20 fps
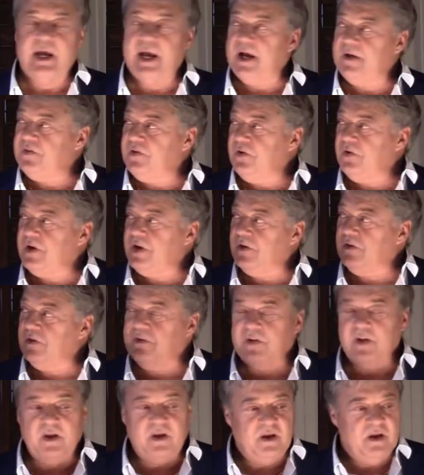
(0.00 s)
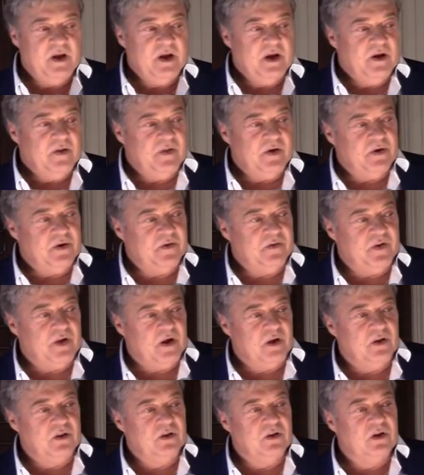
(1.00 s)
As you can see, there is
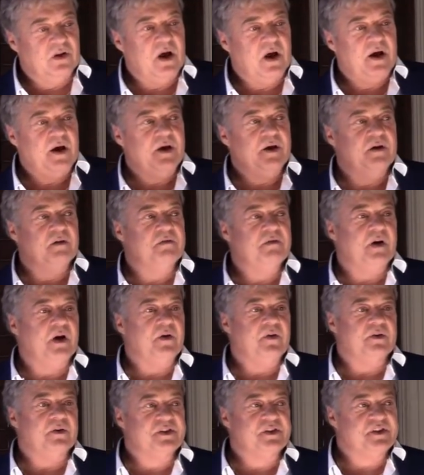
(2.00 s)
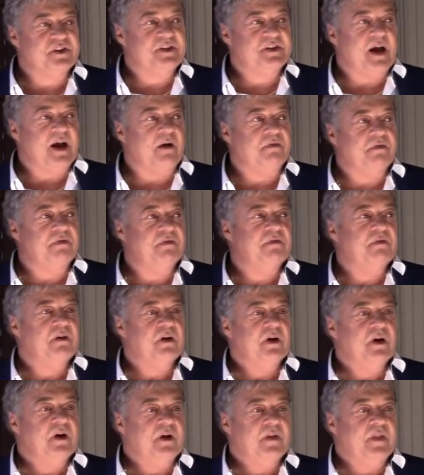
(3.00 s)
a lot of other stuff
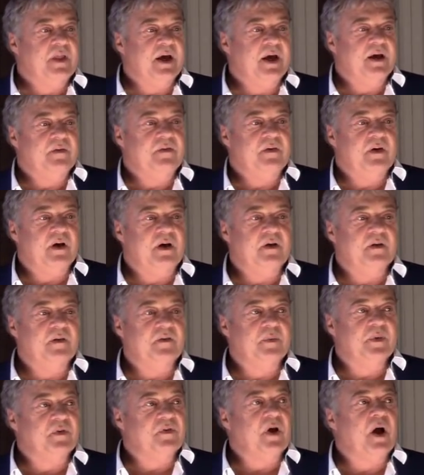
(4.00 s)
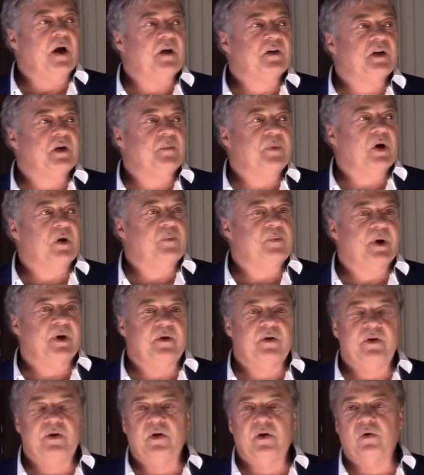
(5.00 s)
that has been talked about,
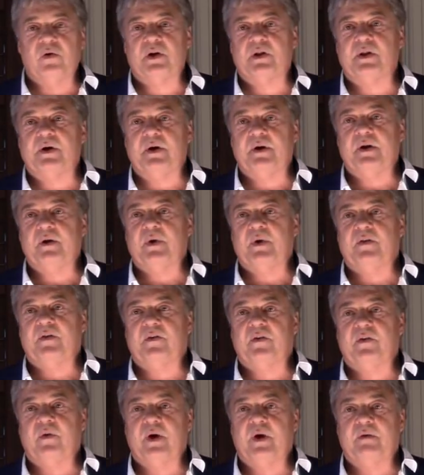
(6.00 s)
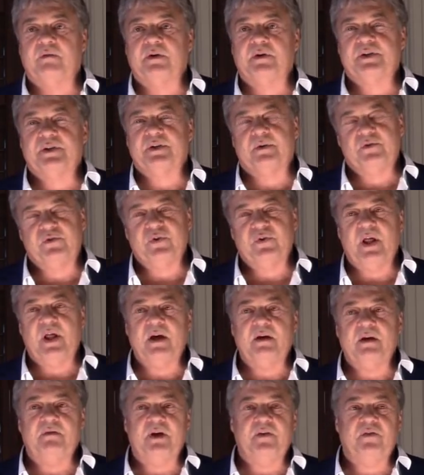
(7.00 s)
but no clarity whatsoever. So
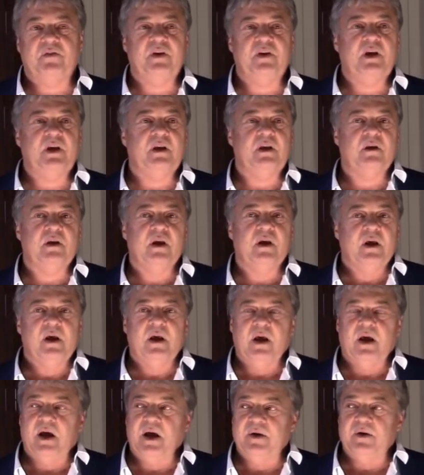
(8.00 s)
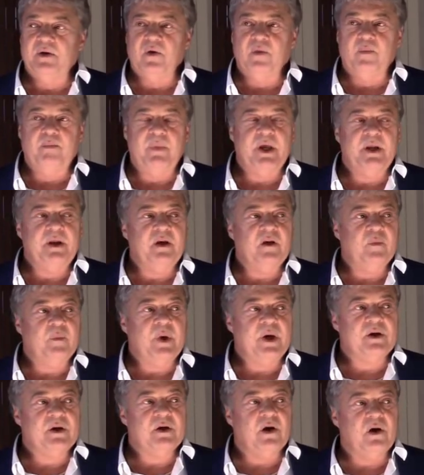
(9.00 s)
July of 18, I know many of
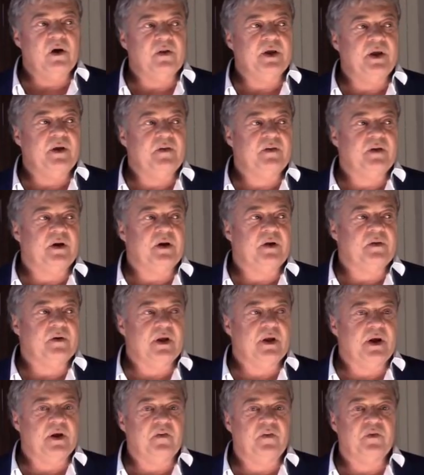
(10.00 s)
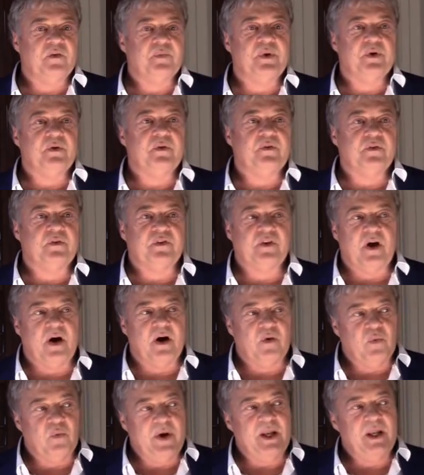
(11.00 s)
my colleagues at other licensed producers
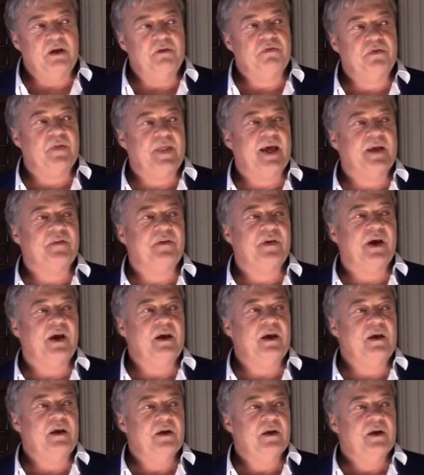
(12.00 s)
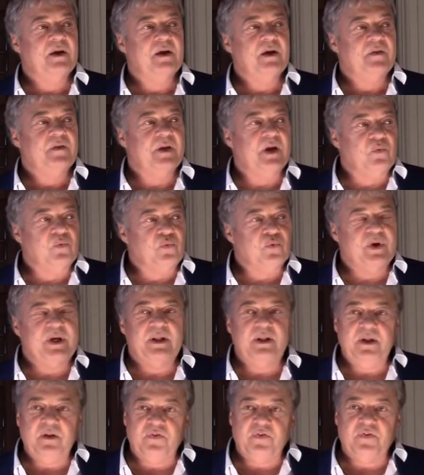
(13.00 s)
are waiting for that day. They
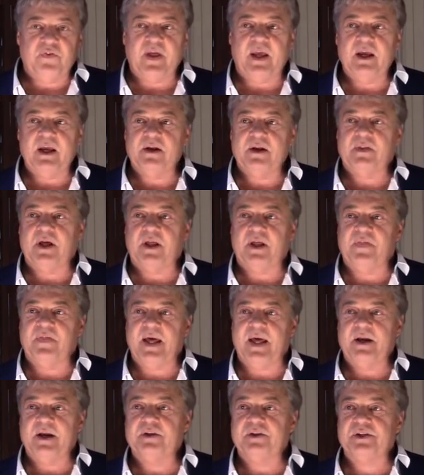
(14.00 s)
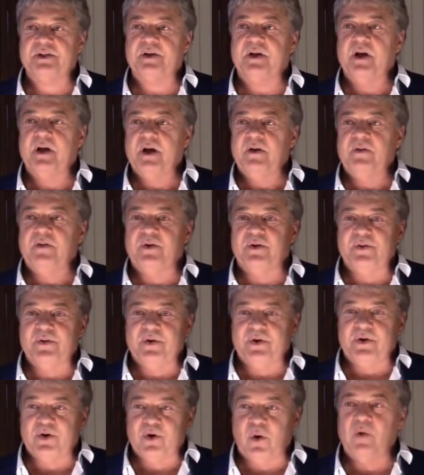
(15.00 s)
really think that that is
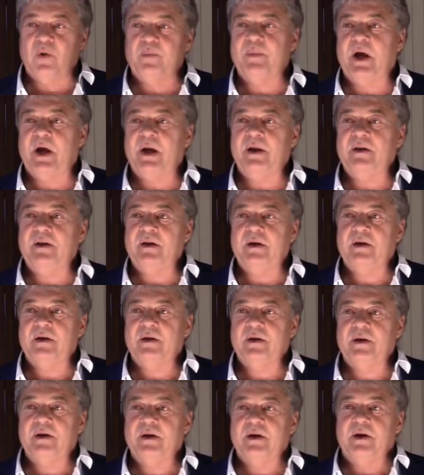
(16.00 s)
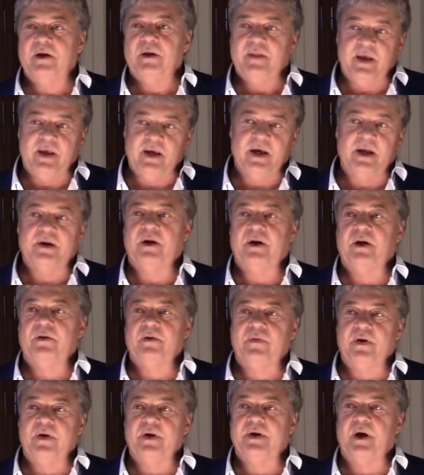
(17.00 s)
their gold mine. They got
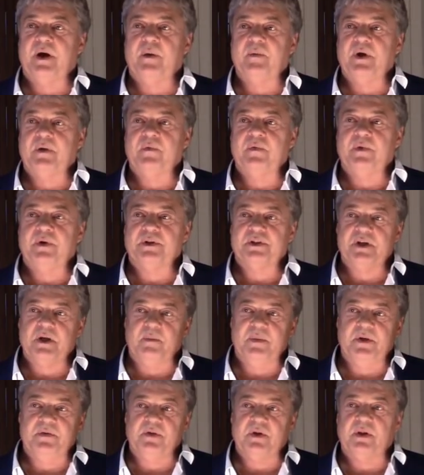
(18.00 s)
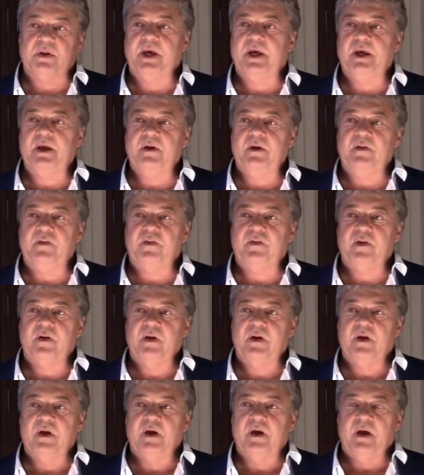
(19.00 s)
another thing coming. There's going to be delays,
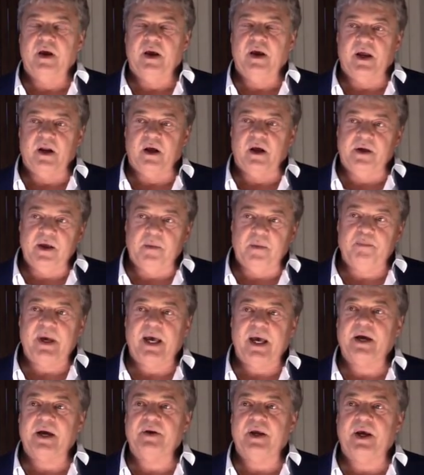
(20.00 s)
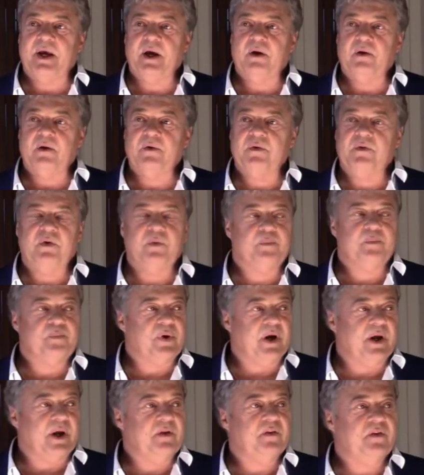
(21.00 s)
and I'll get back now to
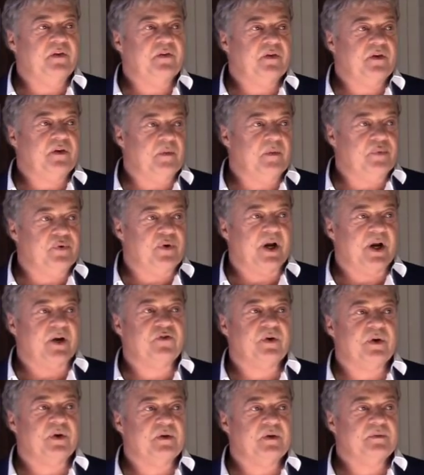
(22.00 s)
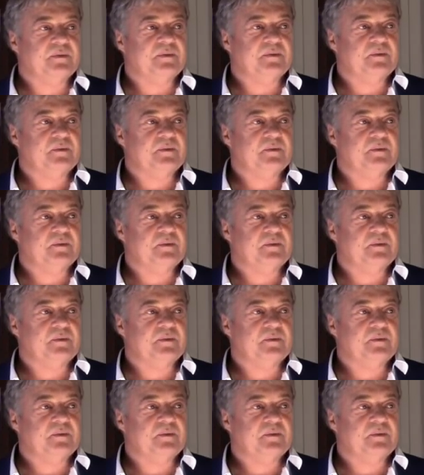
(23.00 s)
price compression.